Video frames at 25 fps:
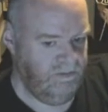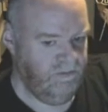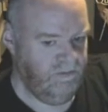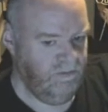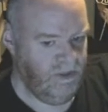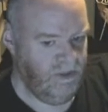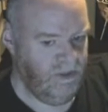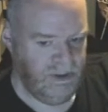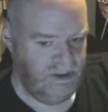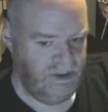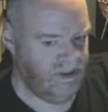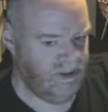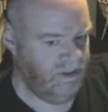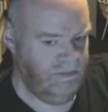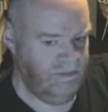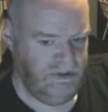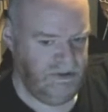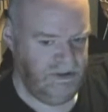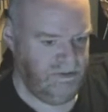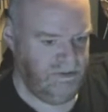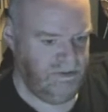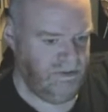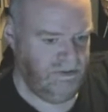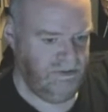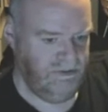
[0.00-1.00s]
virtually
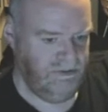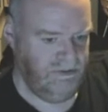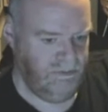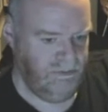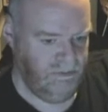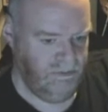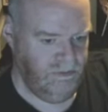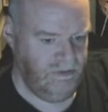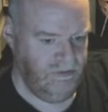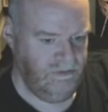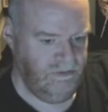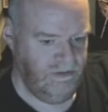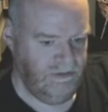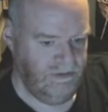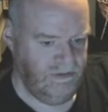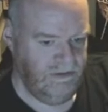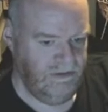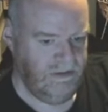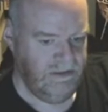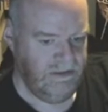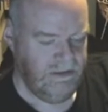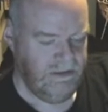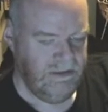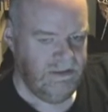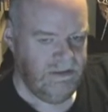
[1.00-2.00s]
impossible to improve on.
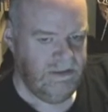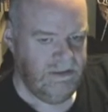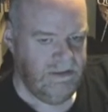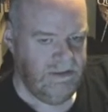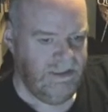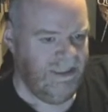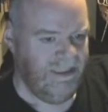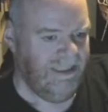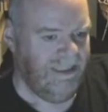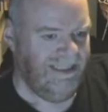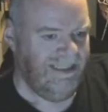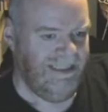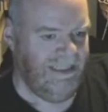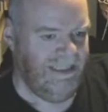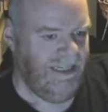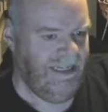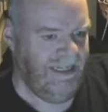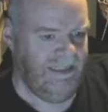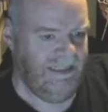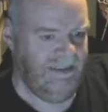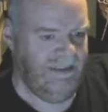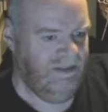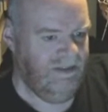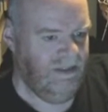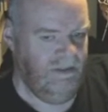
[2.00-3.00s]

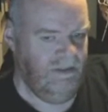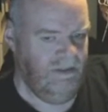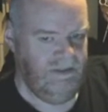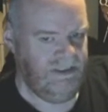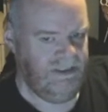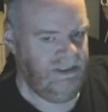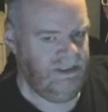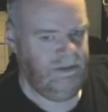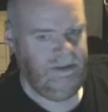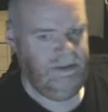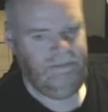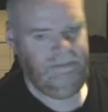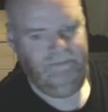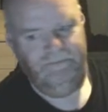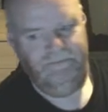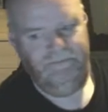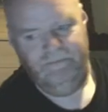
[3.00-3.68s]
Yeah, they'll never do it.